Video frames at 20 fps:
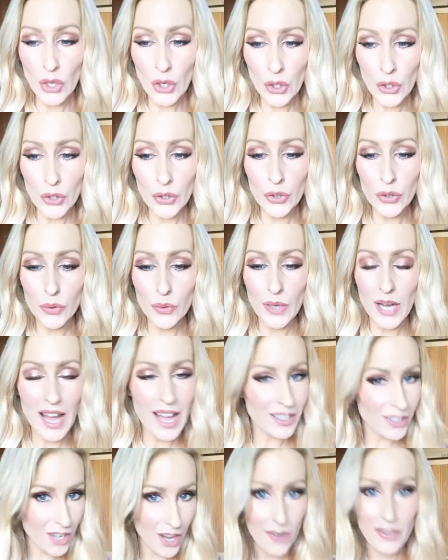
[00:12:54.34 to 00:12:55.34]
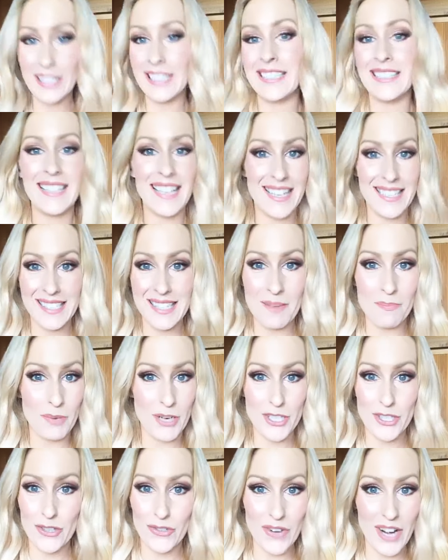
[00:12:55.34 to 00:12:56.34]
who are going in their
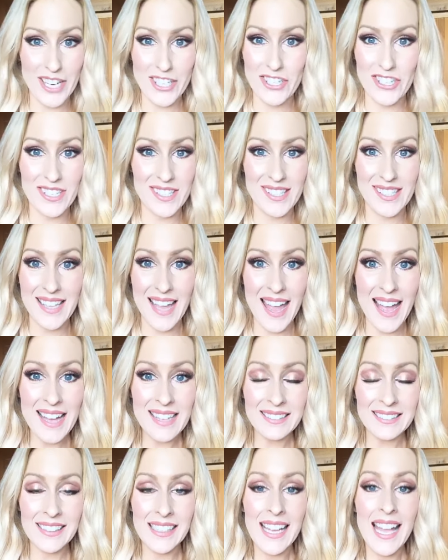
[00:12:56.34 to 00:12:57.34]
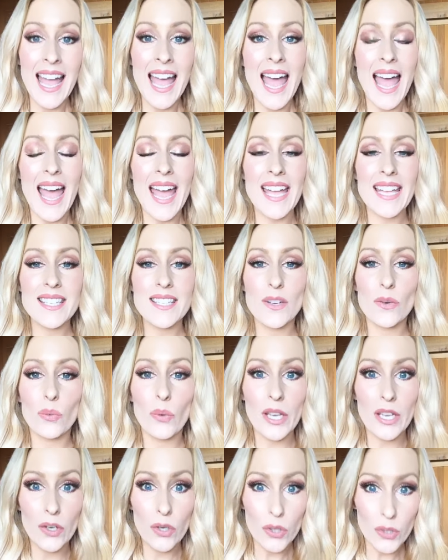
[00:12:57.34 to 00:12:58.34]
separate directions now. And
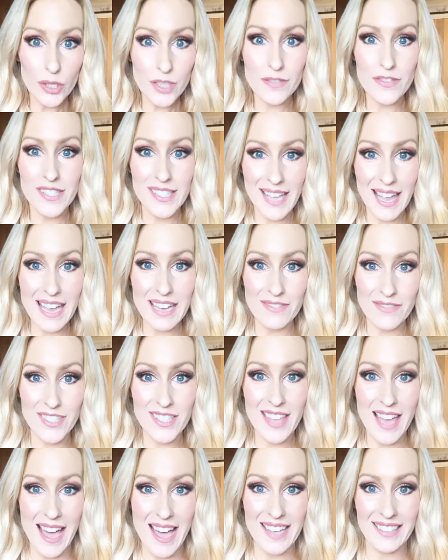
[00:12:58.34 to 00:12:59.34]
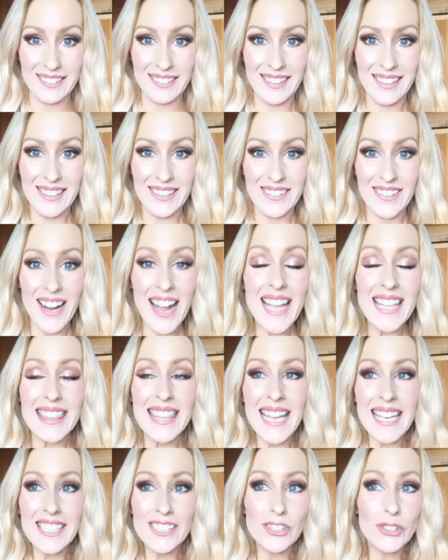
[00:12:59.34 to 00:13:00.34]
we could have saved that right?
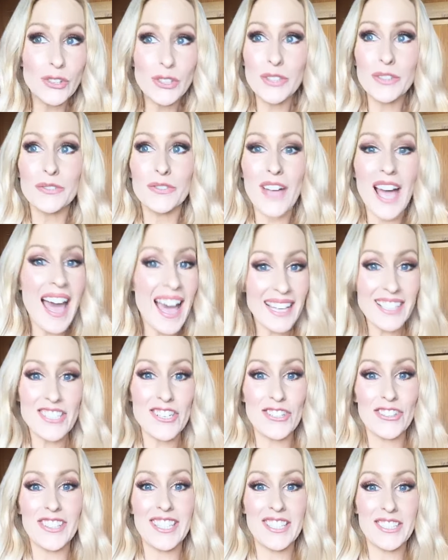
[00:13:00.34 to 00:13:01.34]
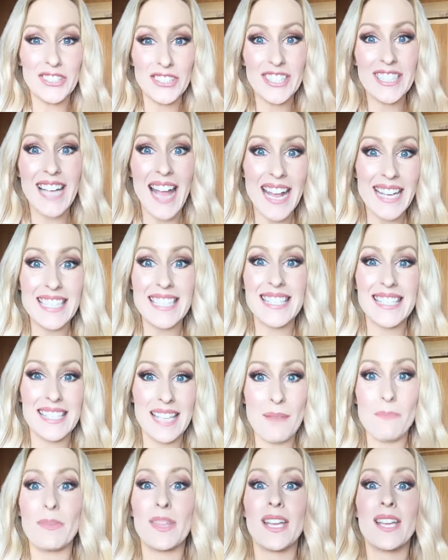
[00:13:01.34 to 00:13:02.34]
They could have actually created
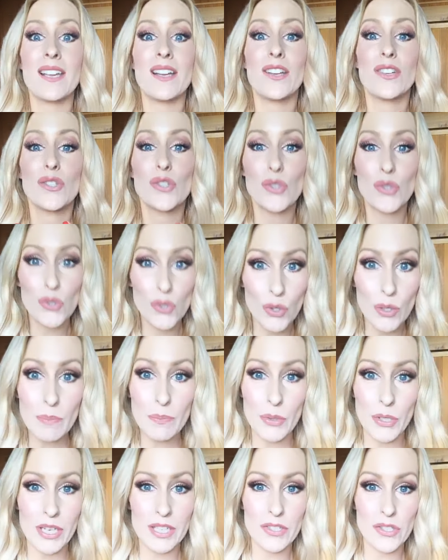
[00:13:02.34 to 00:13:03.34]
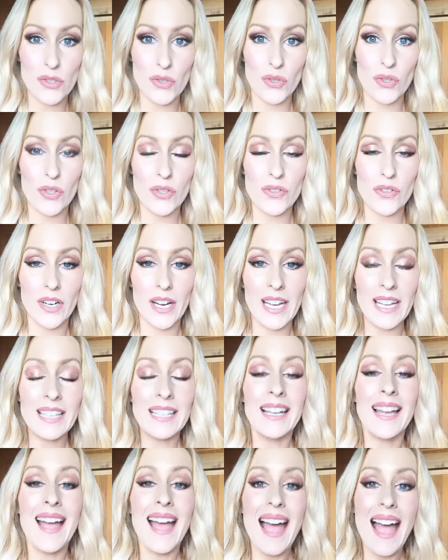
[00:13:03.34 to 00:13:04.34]
something super extraordinary
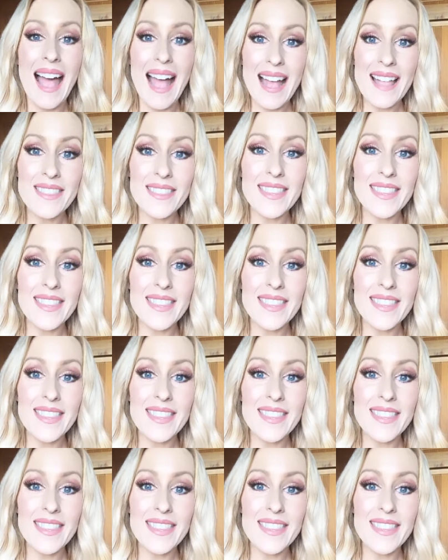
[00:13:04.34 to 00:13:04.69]
had